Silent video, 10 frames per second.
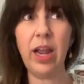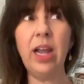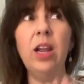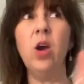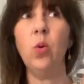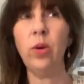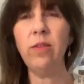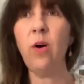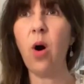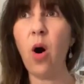right?
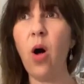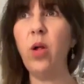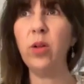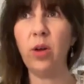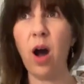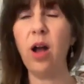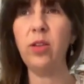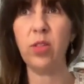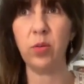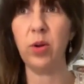We've all
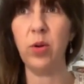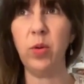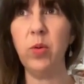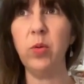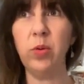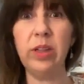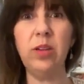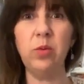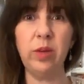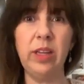gone through
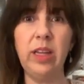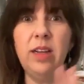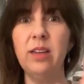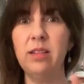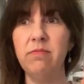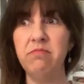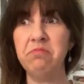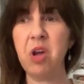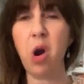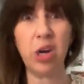really, really
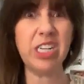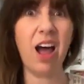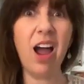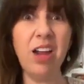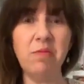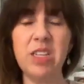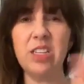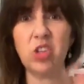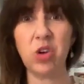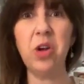hard times
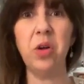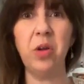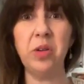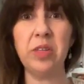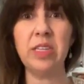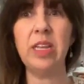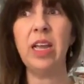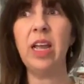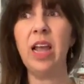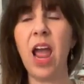and struggles.
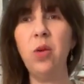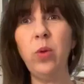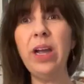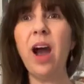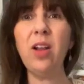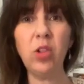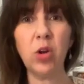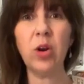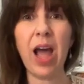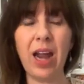And we got to
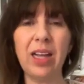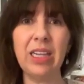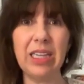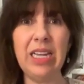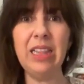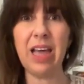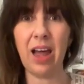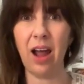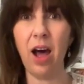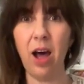learn how to clean
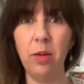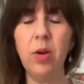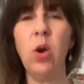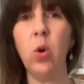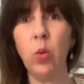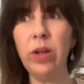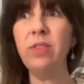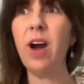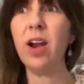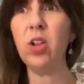that up.
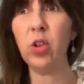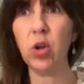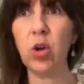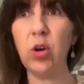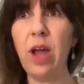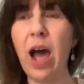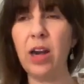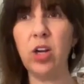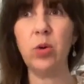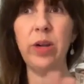We've got to learn
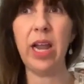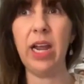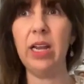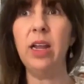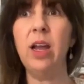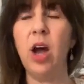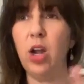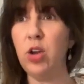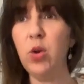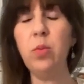how to create
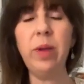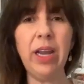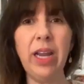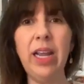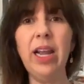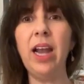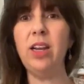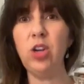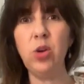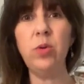a new meaning
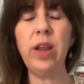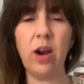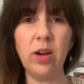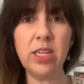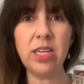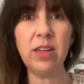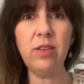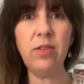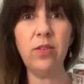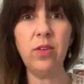and a new
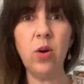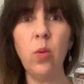narrative